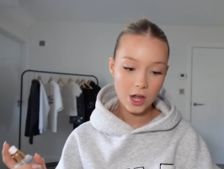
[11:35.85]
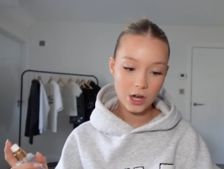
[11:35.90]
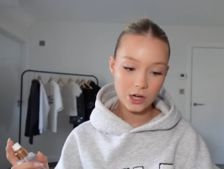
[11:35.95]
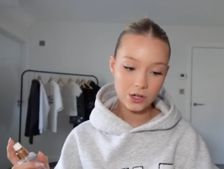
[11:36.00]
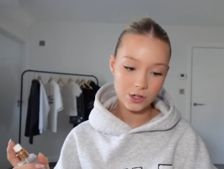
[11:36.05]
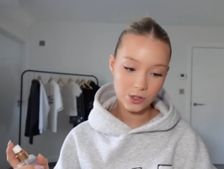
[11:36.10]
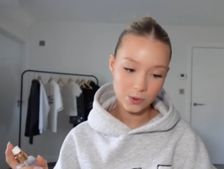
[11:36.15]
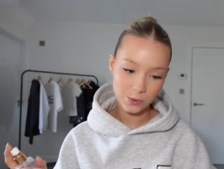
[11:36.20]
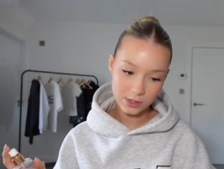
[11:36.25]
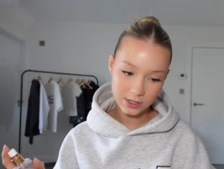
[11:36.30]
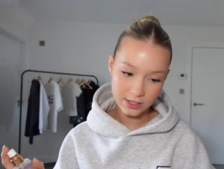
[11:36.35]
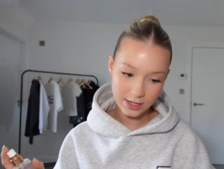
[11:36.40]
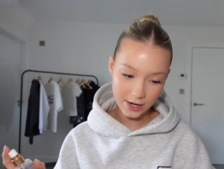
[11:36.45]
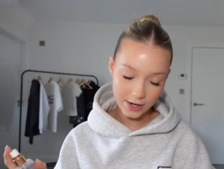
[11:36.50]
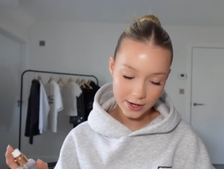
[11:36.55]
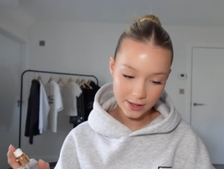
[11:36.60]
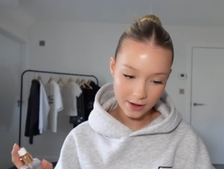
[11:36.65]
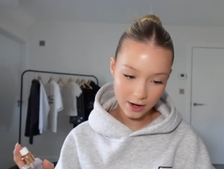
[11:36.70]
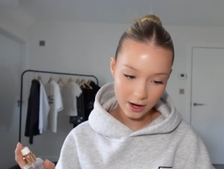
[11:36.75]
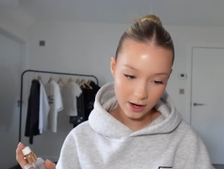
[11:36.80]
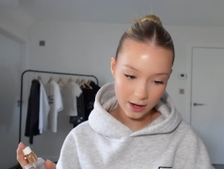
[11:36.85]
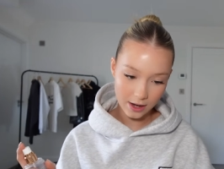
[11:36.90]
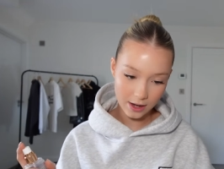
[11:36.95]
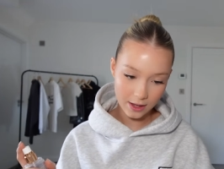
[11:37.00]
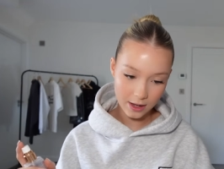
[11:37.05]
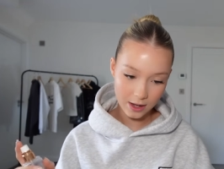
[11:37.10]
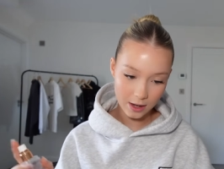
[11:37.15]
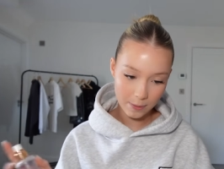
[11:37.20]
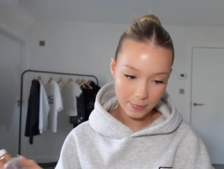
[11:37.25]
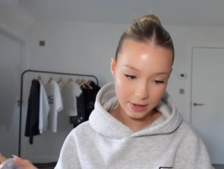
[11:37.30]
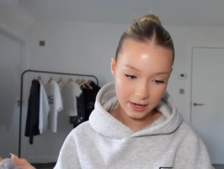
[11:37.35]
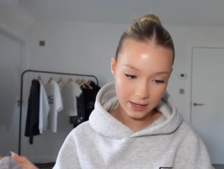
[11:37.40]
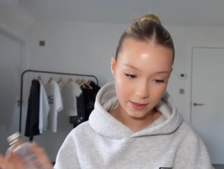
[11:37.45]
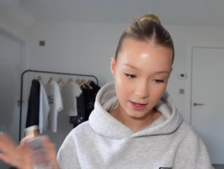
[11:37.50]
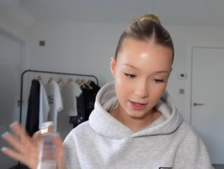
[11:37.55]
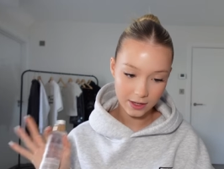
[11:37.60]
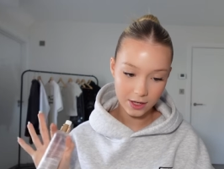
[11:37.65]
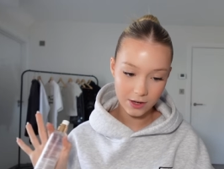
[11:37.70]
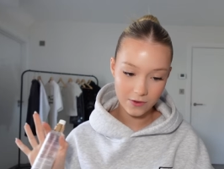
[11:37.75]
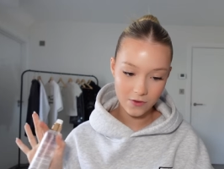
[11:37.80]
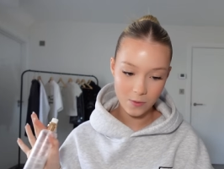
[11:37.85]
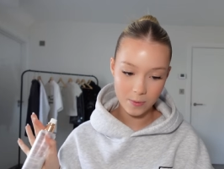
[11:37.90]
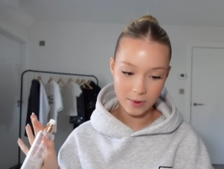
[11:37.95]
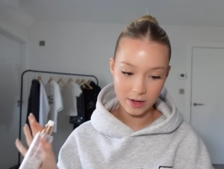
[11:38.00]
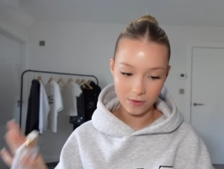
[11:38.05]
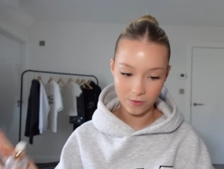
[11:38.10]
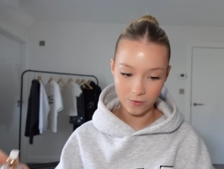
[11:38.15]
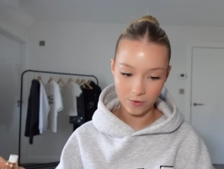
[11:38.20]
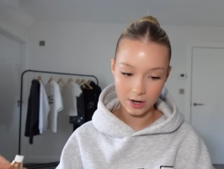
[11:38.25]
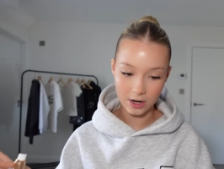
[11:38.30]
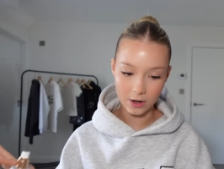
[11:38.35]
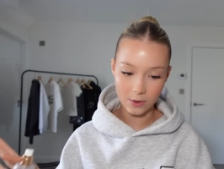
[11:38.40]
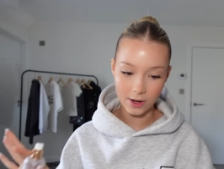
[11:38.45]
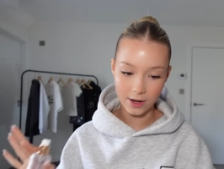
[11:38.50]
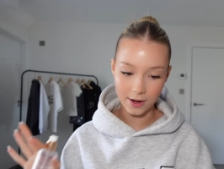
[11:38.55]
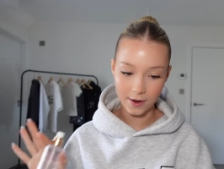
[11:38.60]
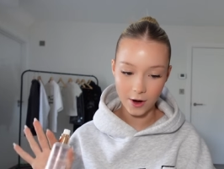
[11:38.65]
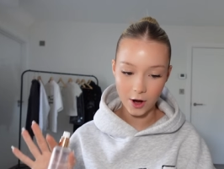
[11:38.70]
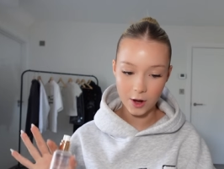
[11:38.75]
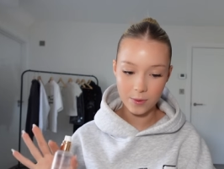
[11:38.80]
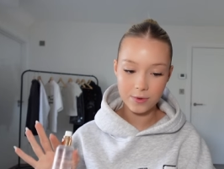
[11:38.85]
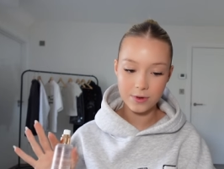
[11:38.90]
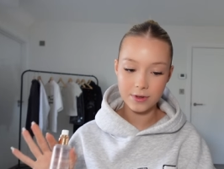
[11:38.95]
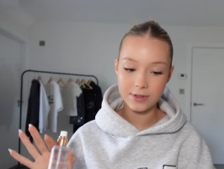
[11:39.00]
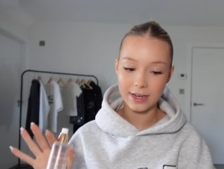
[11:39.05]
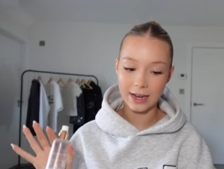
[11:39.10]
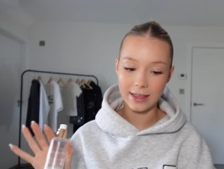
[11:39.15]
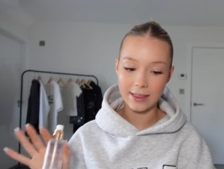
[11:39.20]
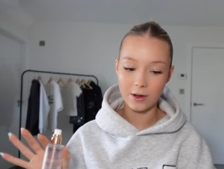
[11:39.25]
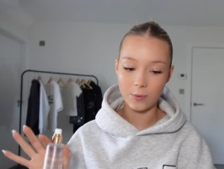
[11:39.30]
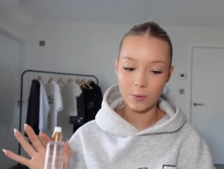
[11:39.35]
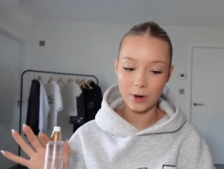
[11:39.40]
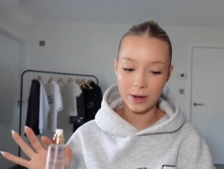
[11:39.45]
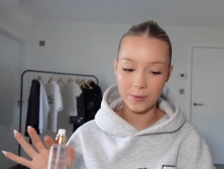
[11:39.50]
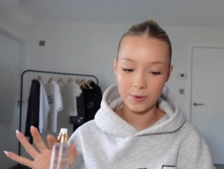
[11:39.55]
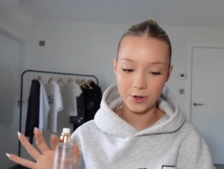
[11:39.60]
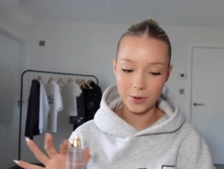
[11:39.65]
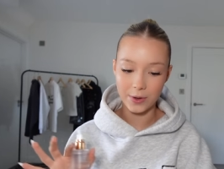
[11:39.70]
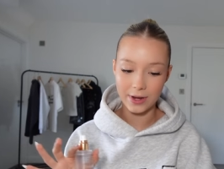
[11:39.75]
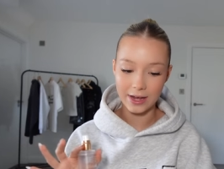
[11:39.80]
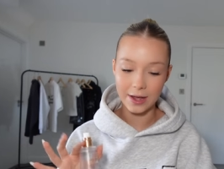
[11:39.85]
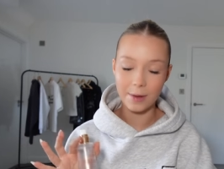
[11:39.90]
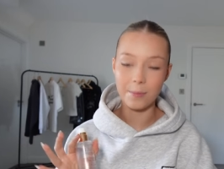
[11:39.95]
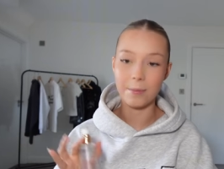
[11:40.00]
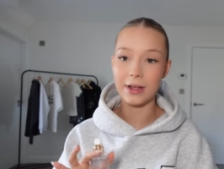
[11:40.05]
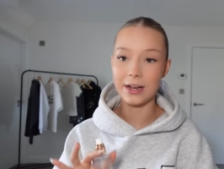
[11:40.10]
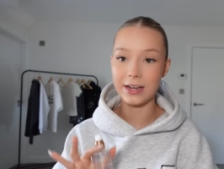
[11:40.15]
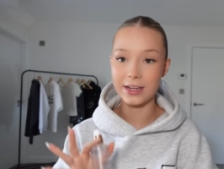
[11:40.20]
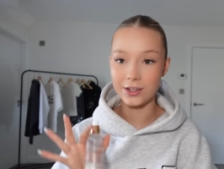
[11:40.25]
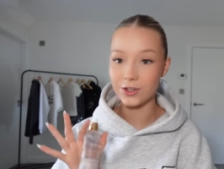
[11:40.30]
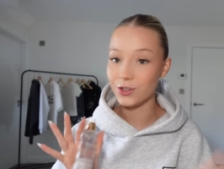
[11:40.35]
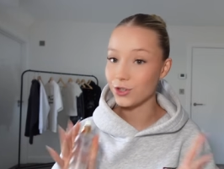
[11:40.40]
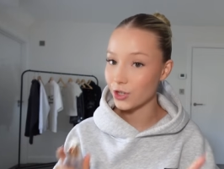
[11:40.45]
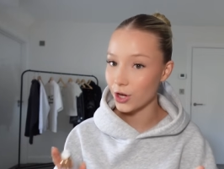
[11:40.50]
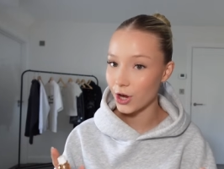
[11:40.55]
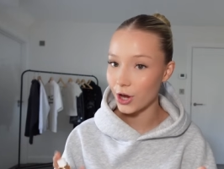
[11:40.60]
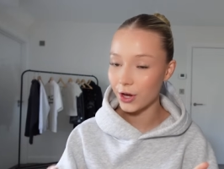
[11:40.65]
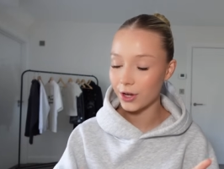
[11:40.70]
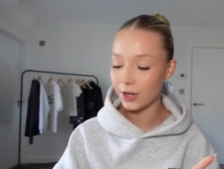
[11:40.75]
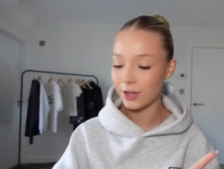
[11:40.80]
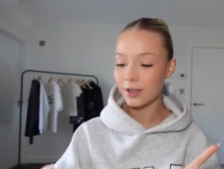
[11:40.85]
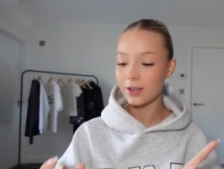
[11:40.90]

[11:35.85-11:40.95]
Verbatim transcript: just want to tell you that I, a big thank you for being real and I hope you stay that way when you hit a million too.